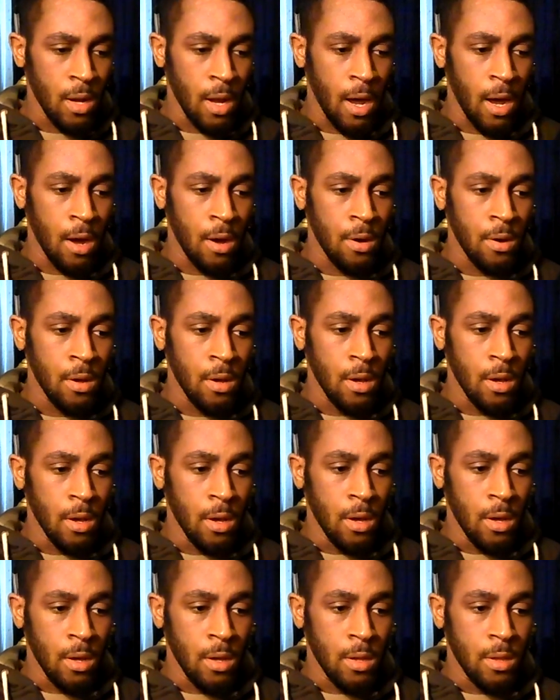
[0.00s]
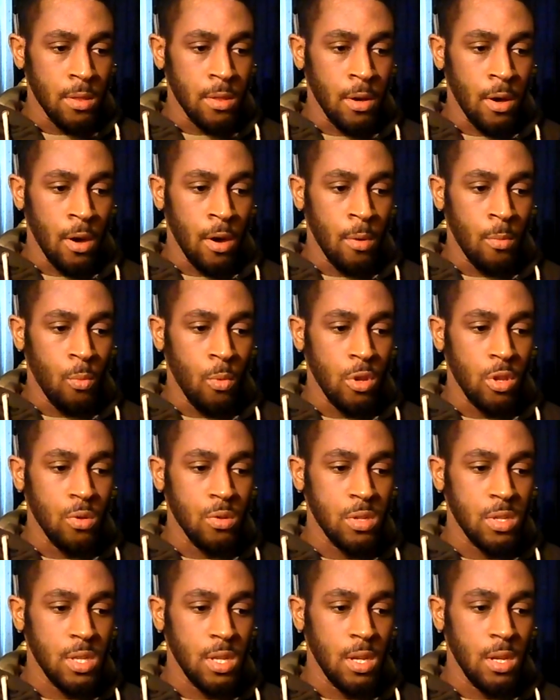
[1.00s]
Now,
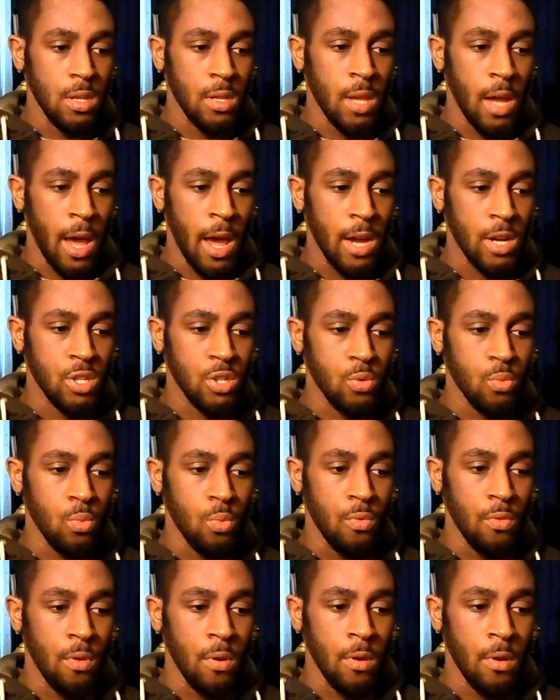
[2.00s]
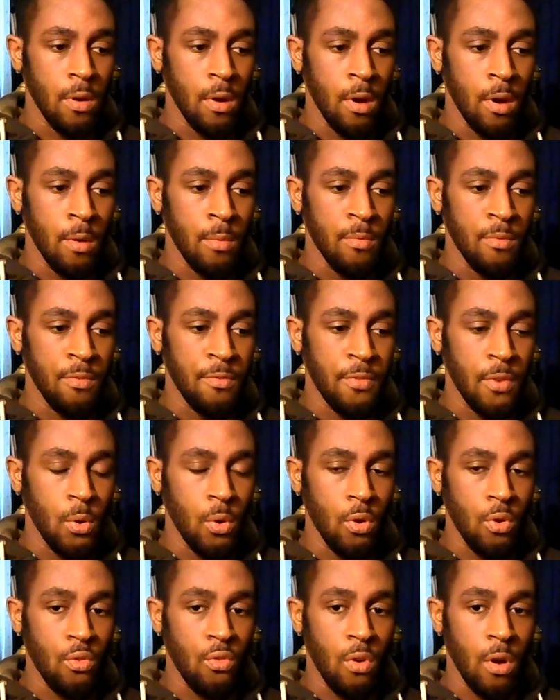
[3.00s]
when you see the actual
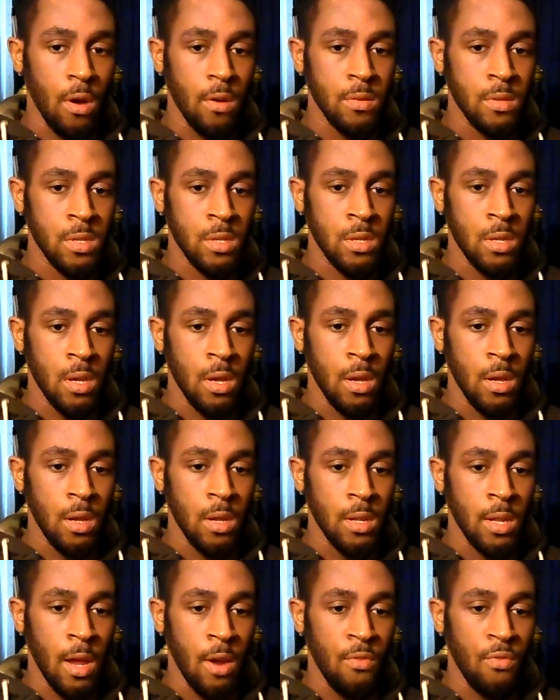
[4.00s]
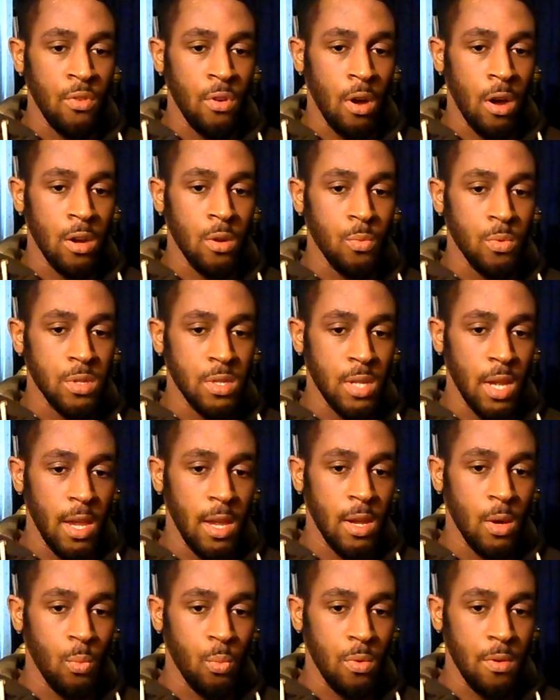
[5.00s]
photographs that Rihanna was
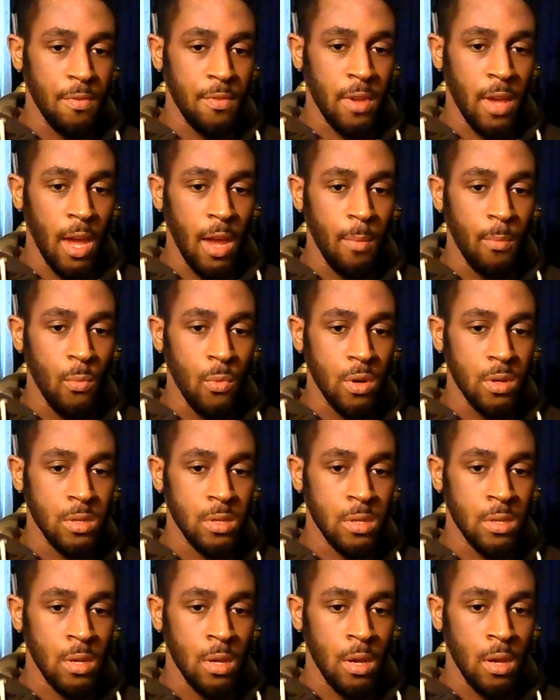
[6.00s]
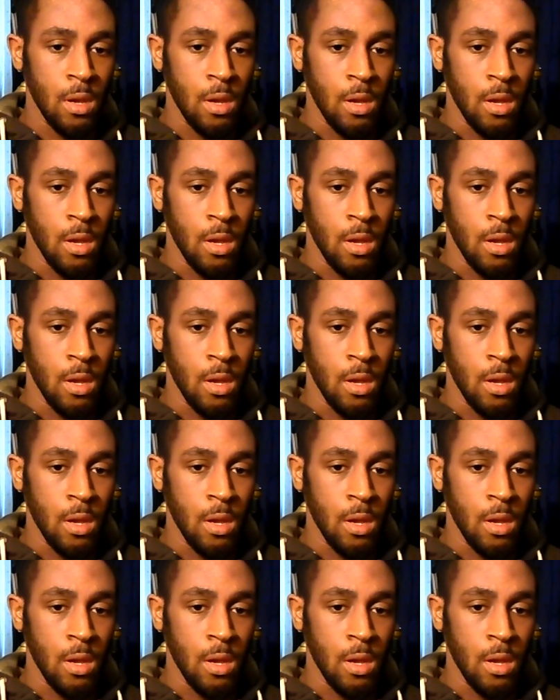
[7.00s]
taking with Kate Moss,